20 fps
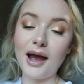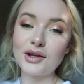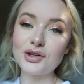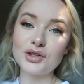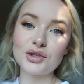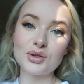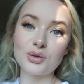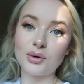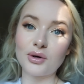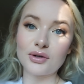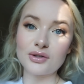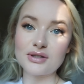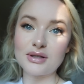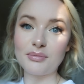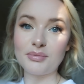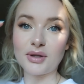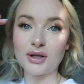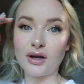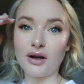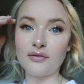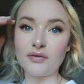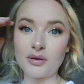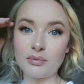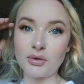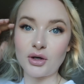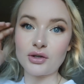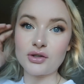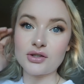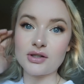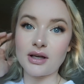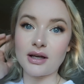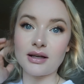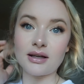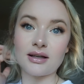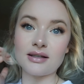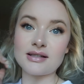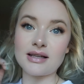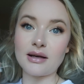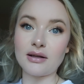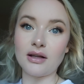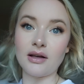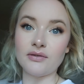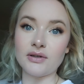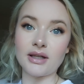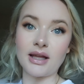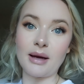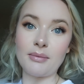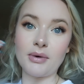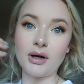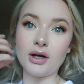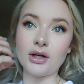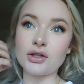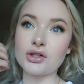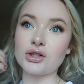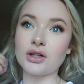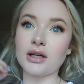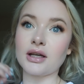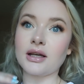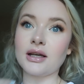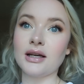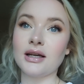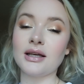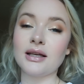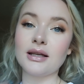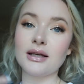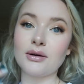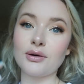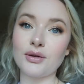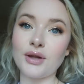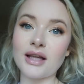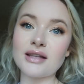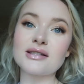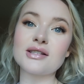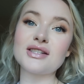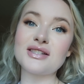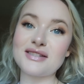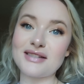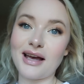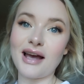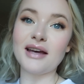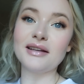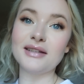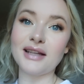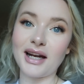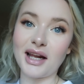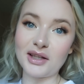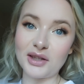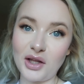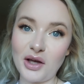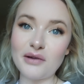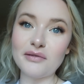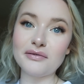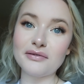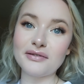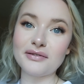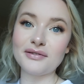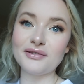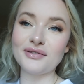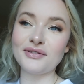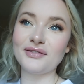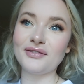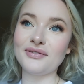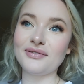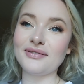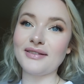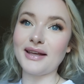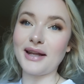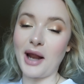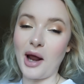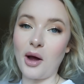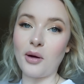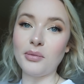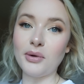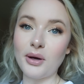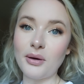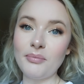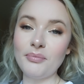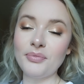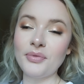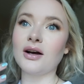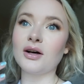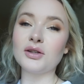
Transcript: I just ordered something off the merch site because I love it that much. Like, that's a sign that I love an album.